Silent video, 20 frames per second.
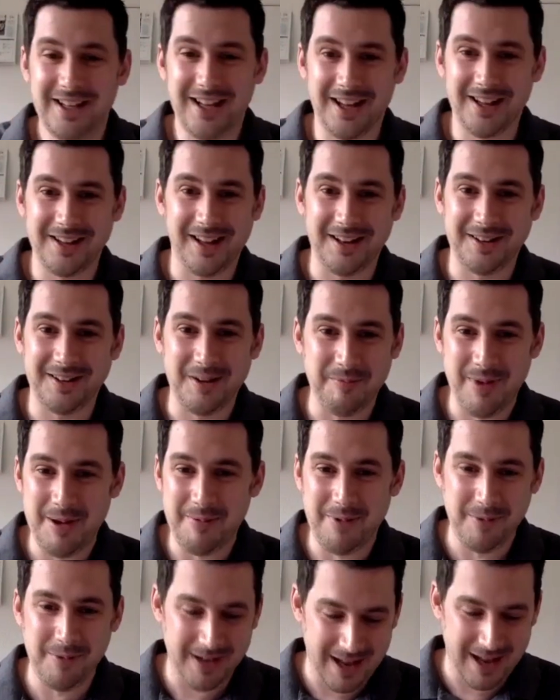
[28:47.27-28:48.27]
and the
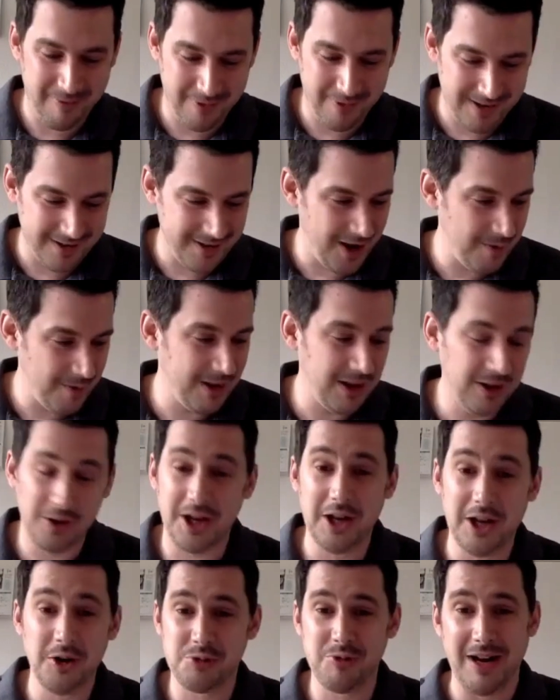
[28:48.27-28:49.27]
people will be laughing at me, look,
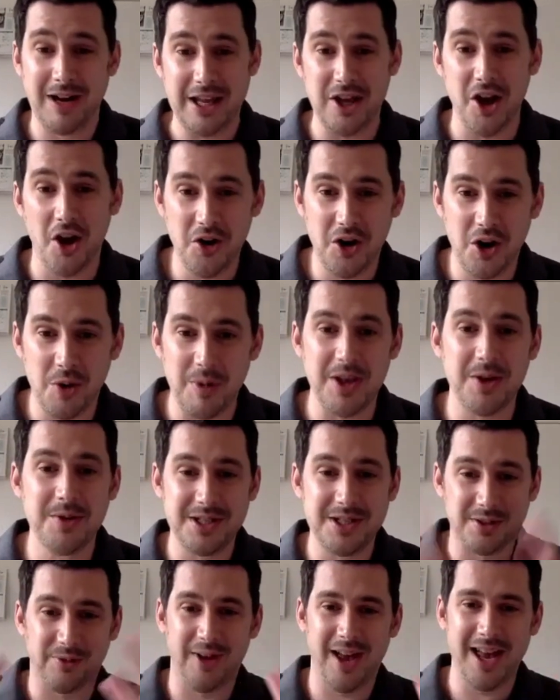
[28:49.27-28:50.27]
he looks really young, and we use
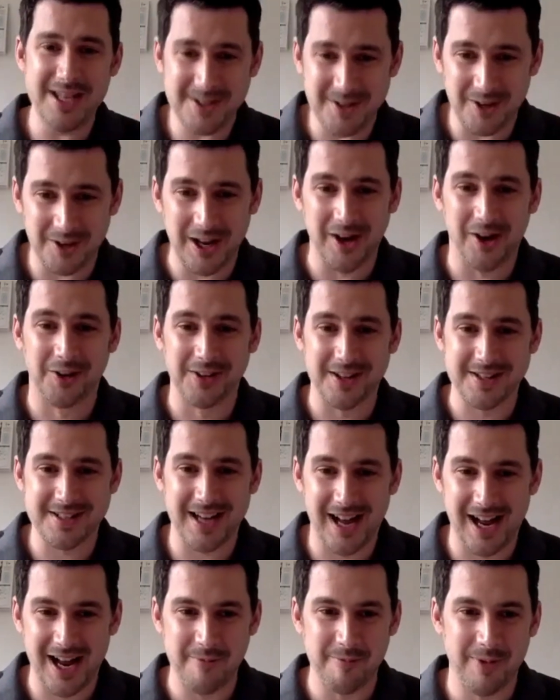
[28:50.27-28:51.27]
his face on it all the
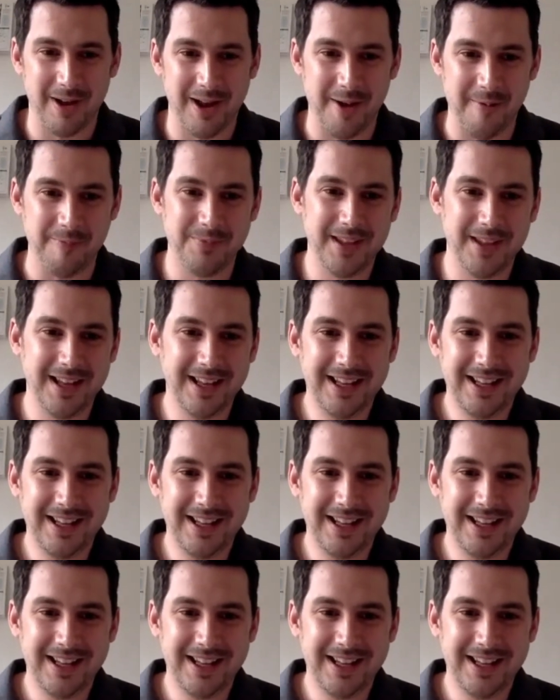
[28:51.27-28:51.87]
time.